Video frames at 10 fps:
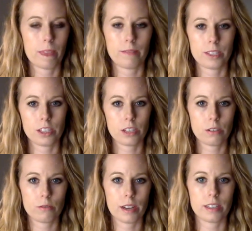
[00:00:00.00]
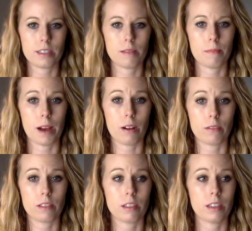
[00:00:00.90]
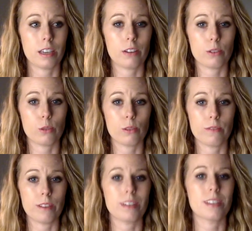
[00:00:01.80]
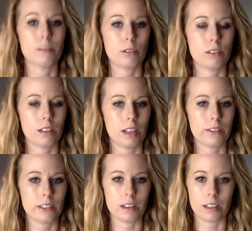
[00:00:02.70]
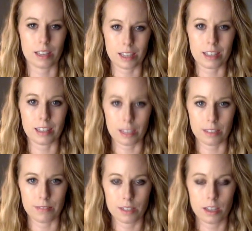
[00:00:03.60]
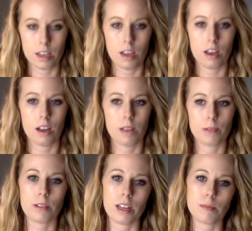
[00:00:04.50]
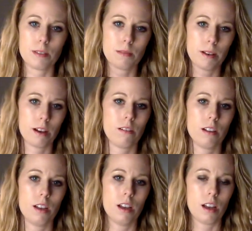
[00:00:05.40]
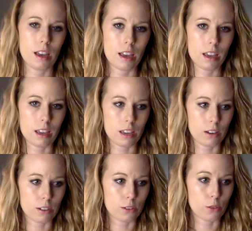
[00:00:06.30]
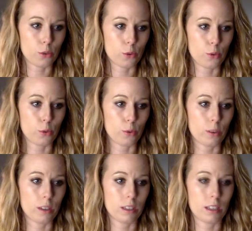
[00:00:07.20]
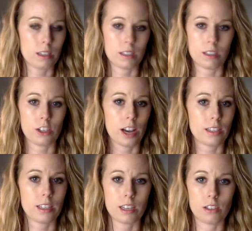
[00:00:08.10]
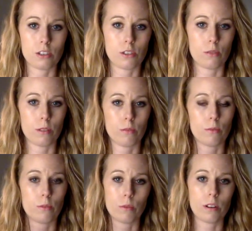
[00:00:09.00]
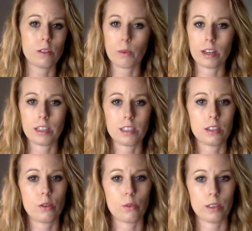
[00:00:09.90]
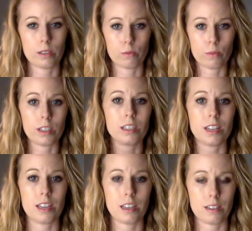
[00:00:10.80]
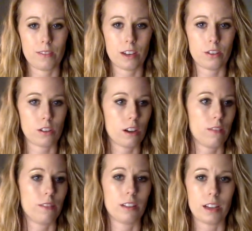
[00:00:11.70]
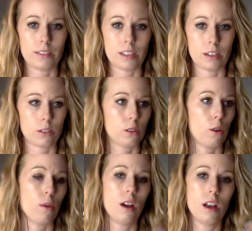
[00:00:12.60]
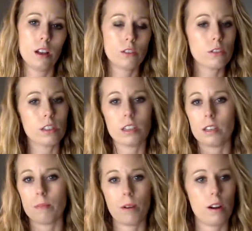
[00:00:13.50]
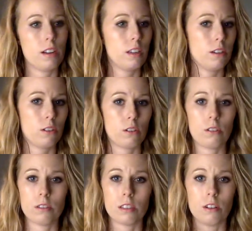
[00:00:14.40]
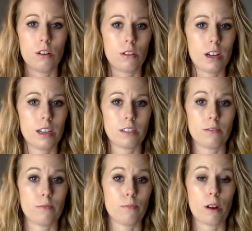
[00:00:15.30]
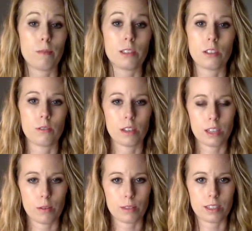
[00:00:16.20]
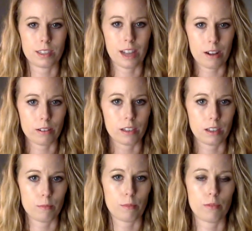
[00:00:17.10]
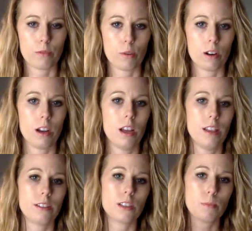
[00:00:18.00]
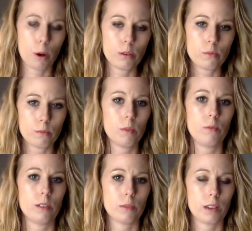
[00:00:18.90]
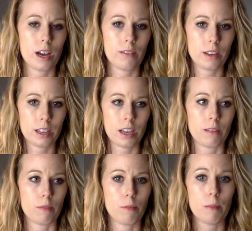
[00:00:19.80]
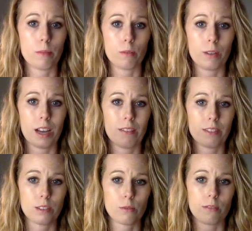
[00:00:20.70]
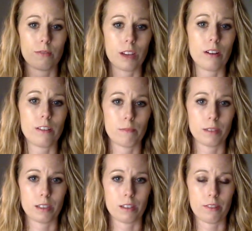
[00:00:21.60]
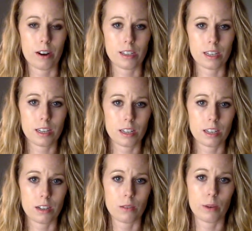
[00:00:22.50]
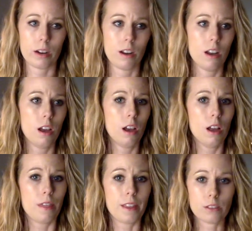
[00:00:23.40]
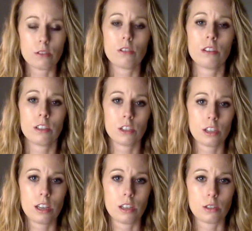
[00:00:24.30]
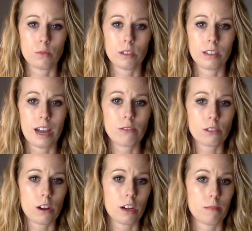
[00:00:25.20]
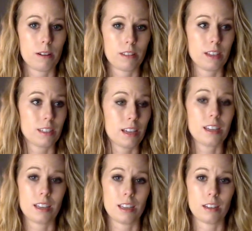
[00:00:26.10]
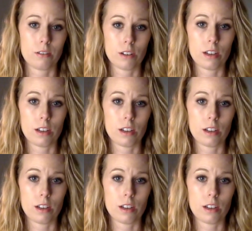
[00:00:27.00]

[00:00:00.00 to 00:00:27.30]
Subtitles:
Fitzgerald writes about characters who are very similar to the lifestyle that he lived. So Gatsby's about a character who is in the jazz age, so in the roaring 20s, who is really taking advantage of the lifestyle. So drinking and partying and girls and all kinds of promiscuity that wasn't allowed before. This is post World War I. So we have, again, remember, we have this sort of narrative building of our identity here where things are starting to change. We're allowed to talk about things like in